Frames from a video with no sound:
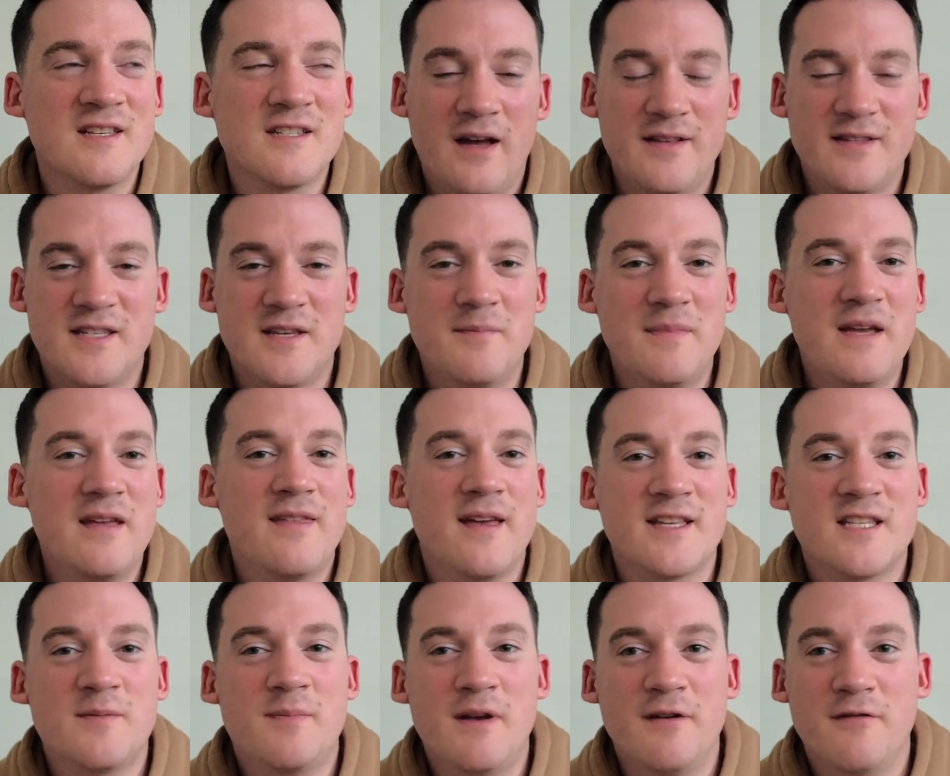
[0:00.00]
And to me,
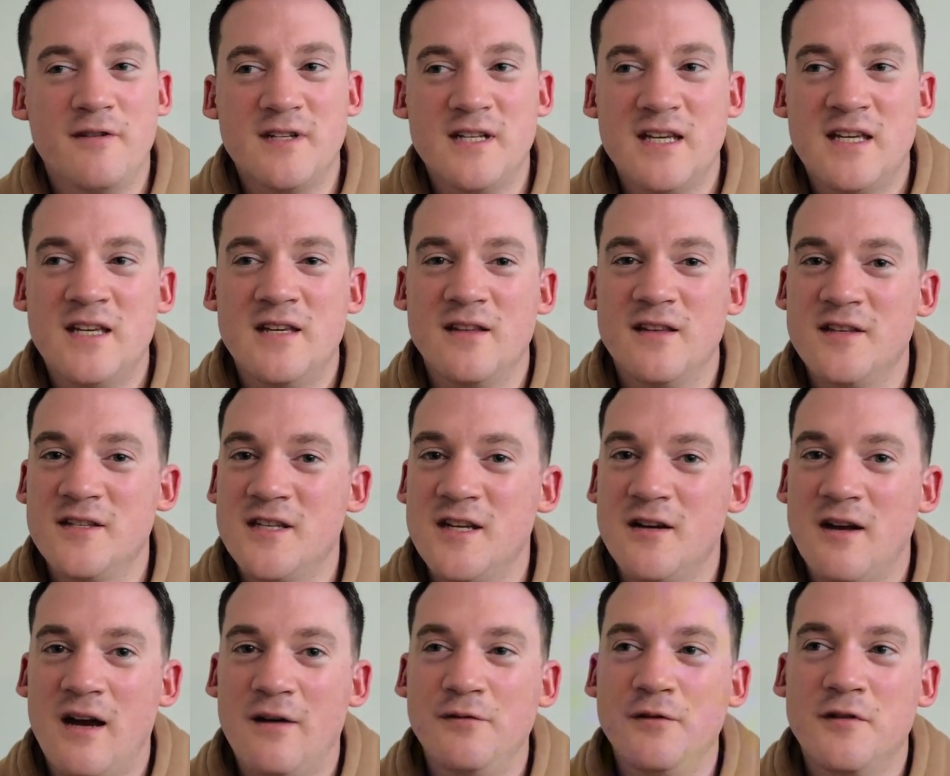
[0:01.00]
that's a bit ridiculous.
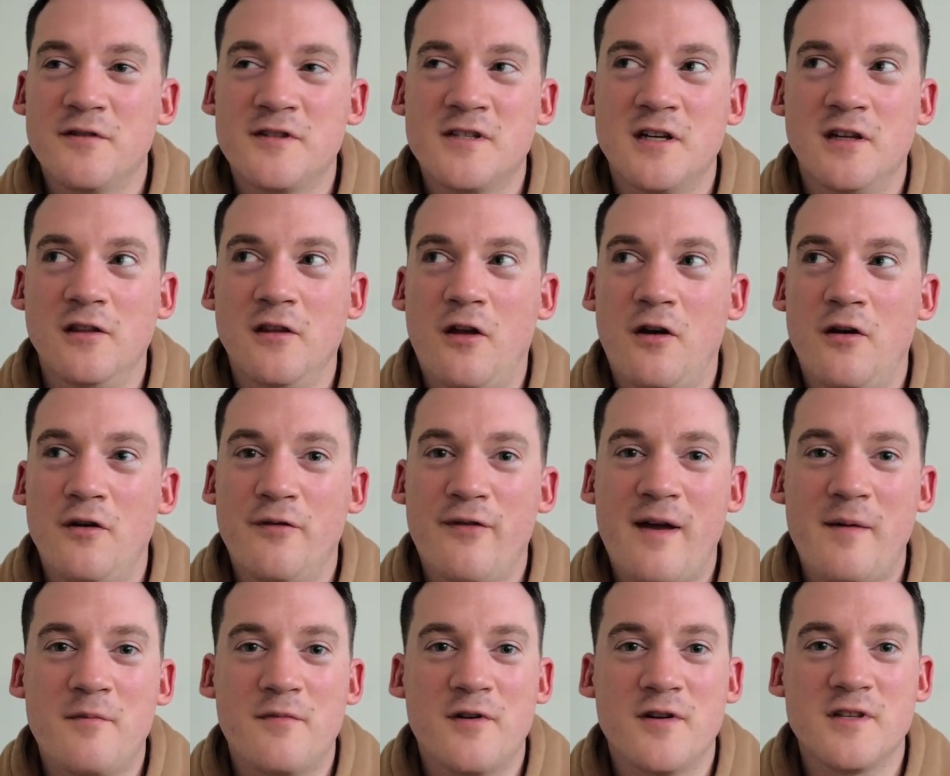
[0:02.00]
I've looked at a lot of
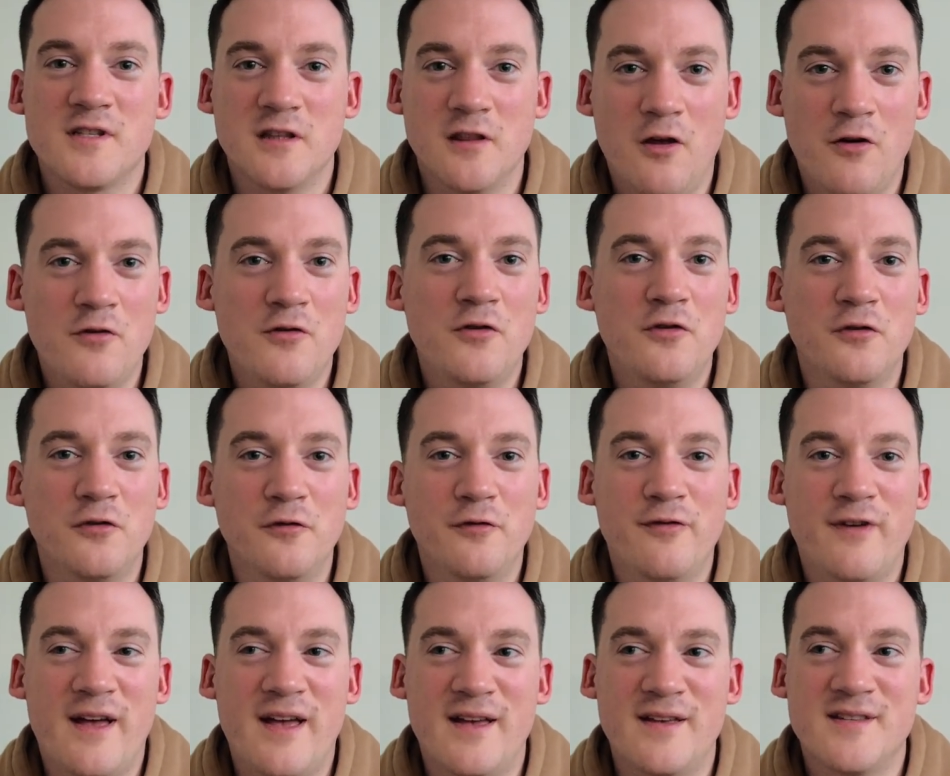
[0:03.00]
Emirates long haul
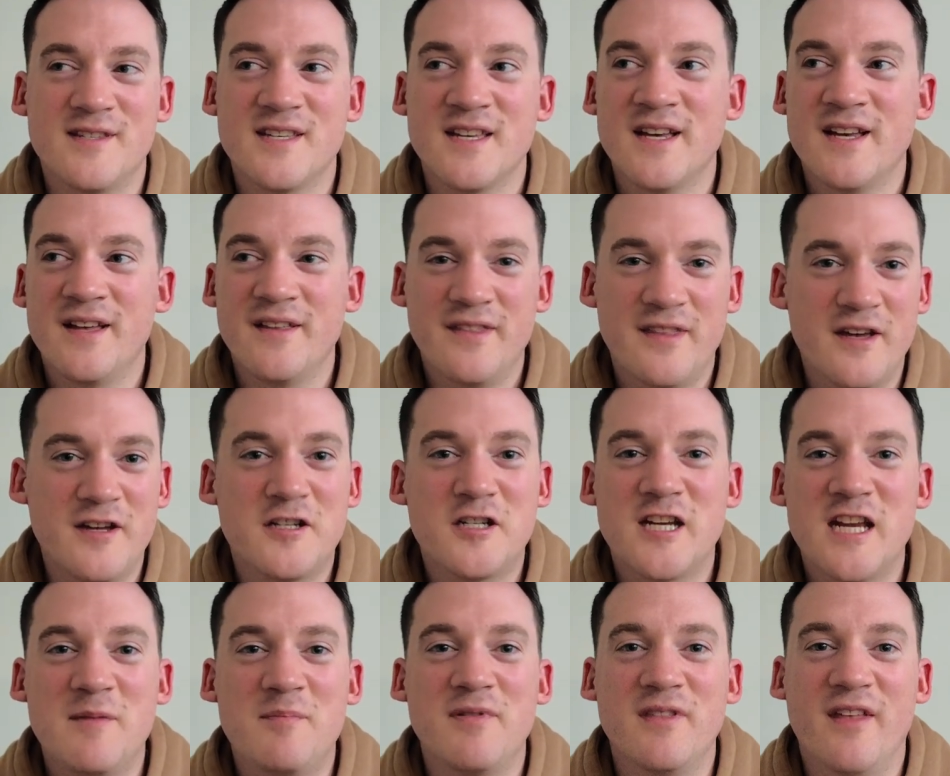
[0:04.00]
fares that are
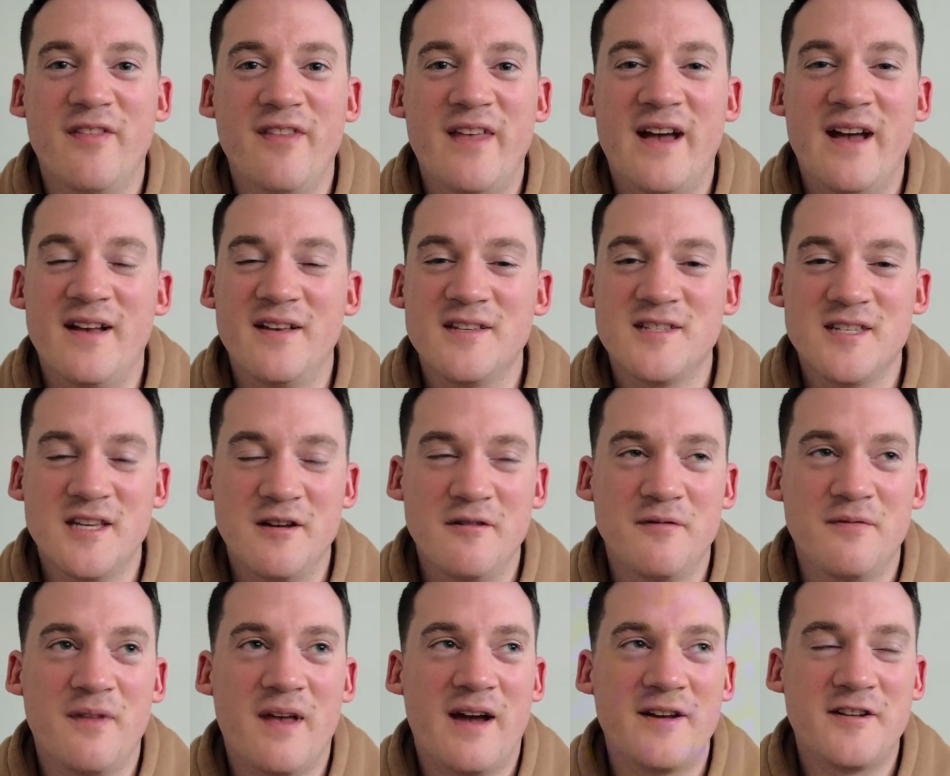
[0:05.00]
cheaper than that.
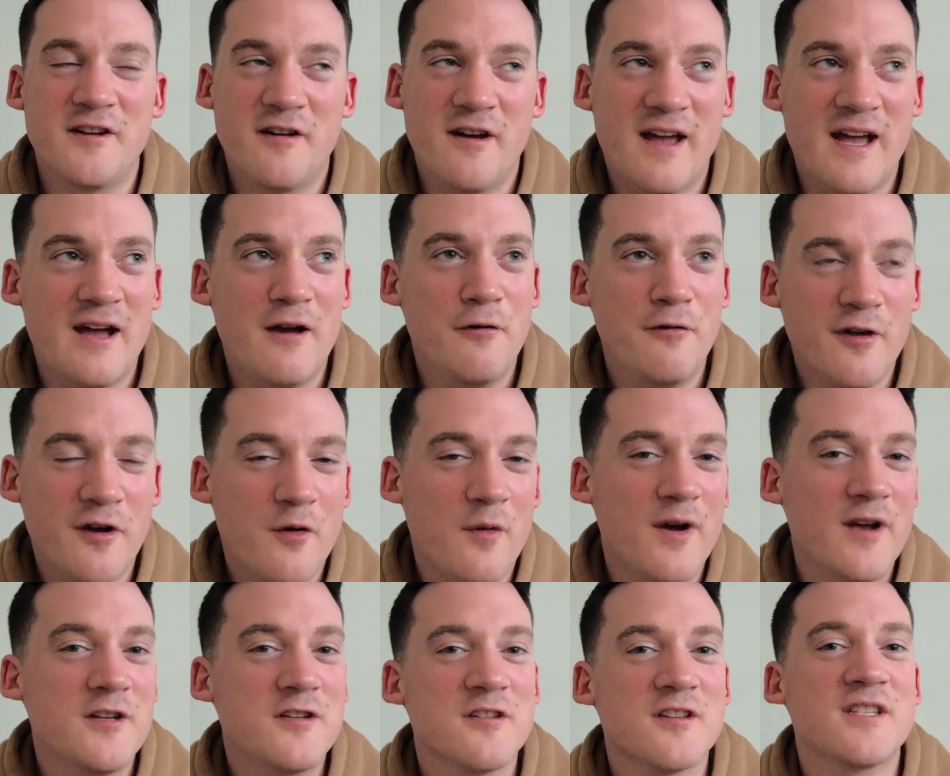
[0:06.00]
So I don't know how they're
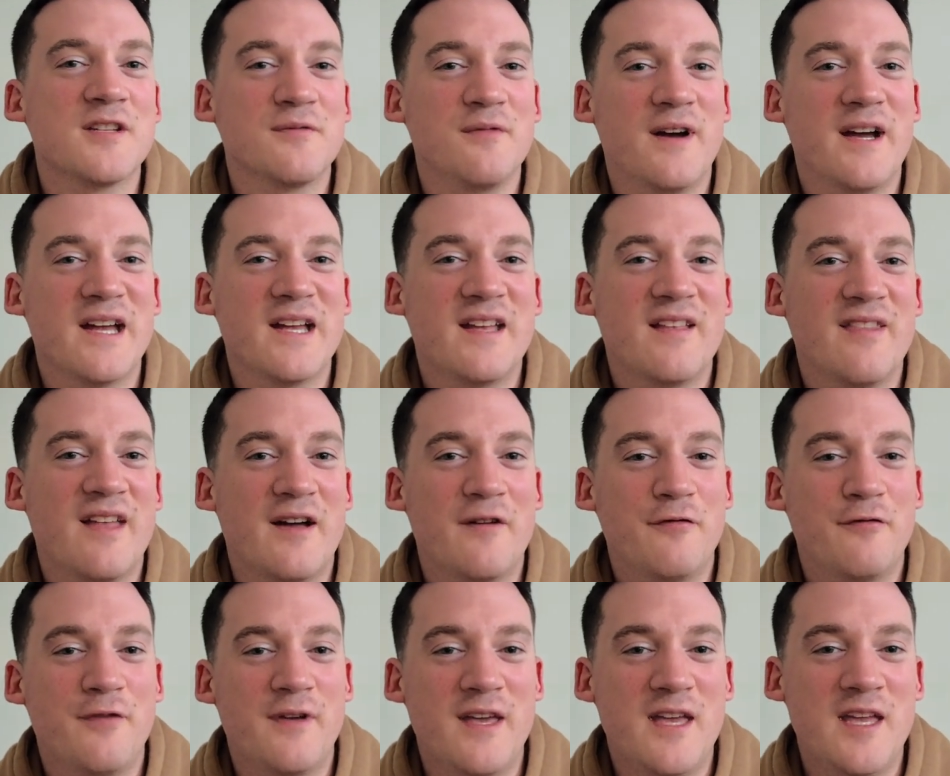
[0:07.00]
quite justifying
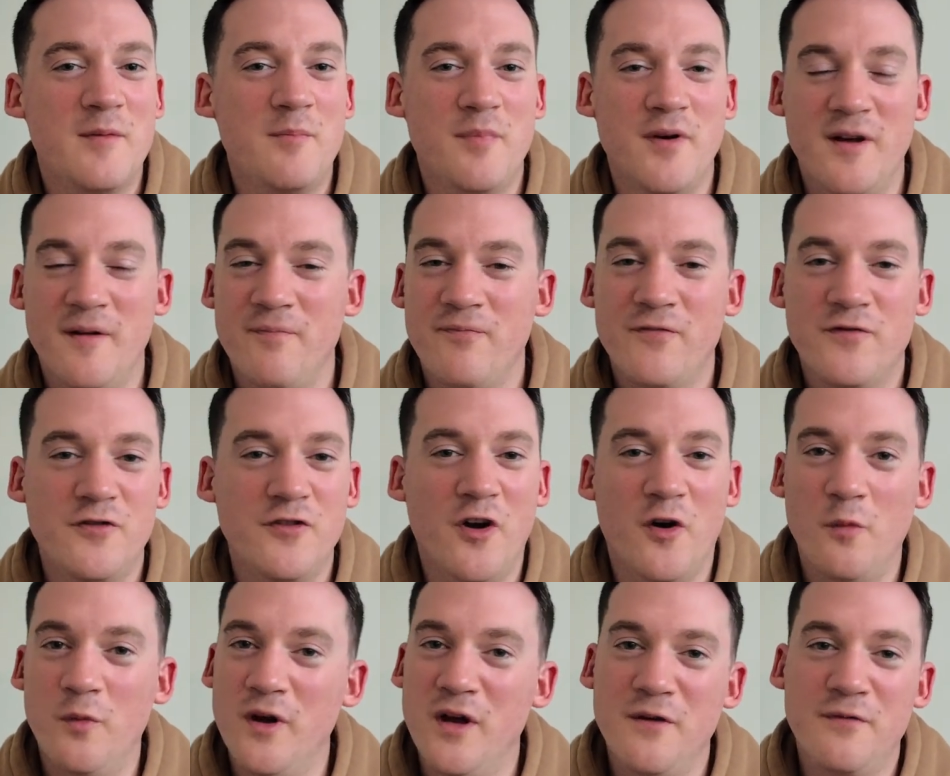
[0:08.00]
that fee, but
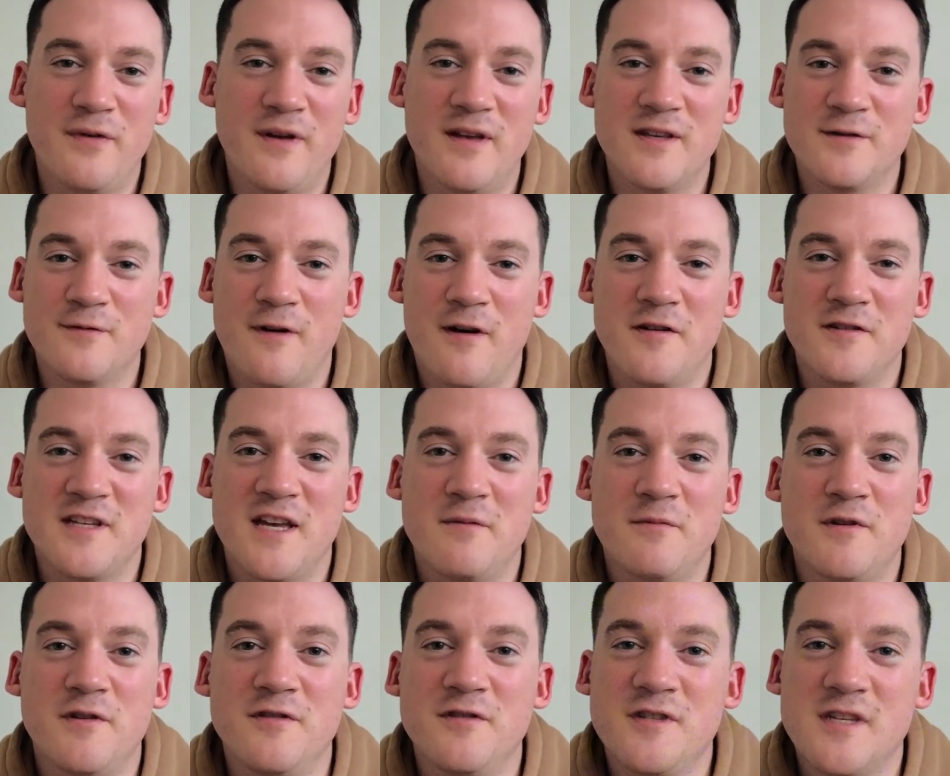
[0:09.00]
not worth it as far as
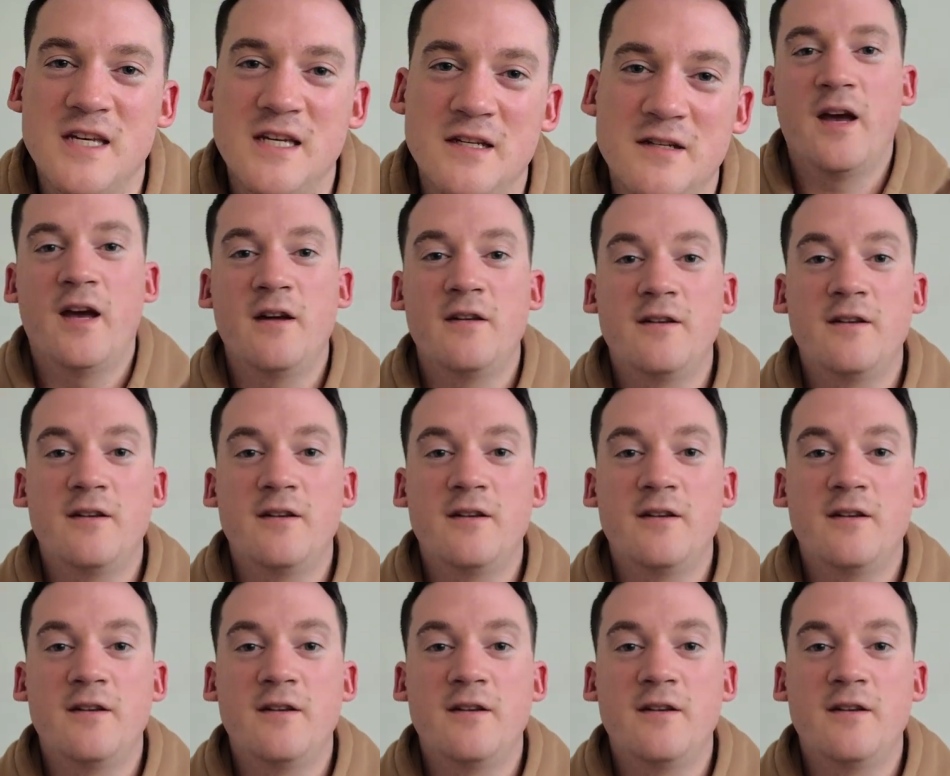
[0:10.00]
I'm concerned.